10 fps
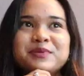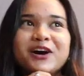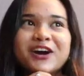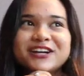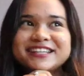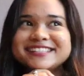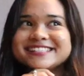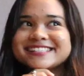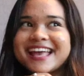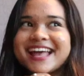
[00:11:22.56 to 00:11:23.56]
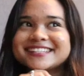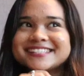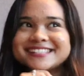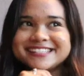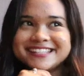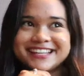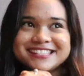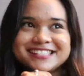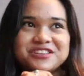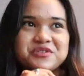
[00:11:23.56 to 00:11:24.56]
Parties and
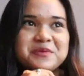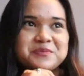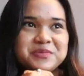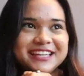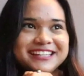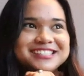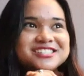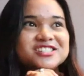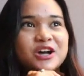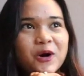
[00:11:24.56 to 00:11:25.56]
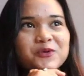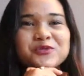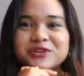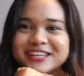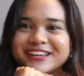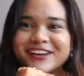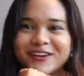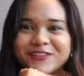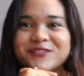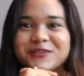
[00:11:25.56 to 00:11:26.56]
CSUMB don't really
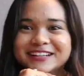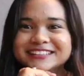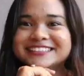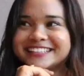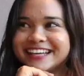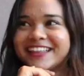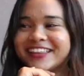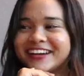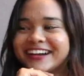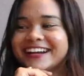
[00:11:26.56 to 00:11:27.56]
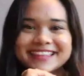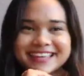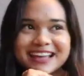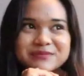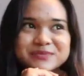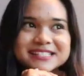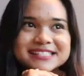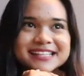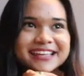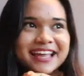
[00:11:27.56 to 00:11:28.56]
go well together. The
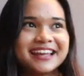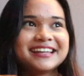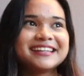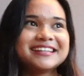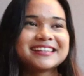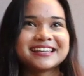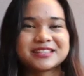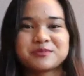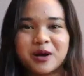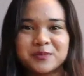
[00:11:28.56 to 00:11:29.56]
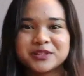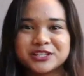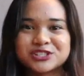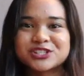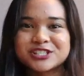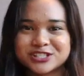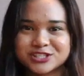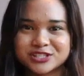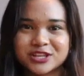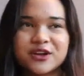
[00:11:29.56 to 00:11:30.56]
campus, again, like the population is
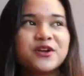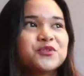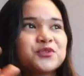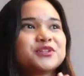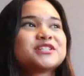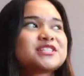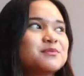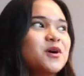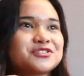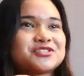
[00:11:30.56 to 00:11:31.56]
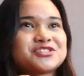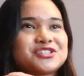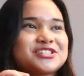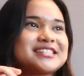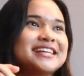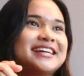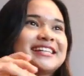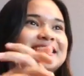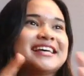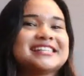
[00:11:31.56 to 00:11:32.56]
just really small, so there's just like
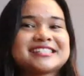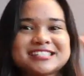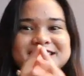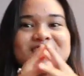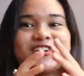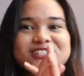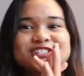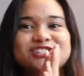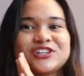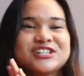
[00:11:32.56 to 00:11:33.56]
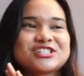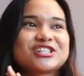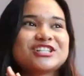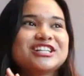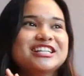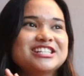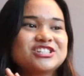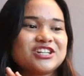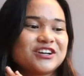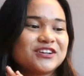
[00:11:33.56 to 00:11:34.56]
less concentration in
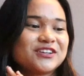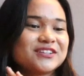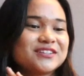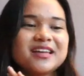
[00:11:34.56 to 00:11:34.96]
general.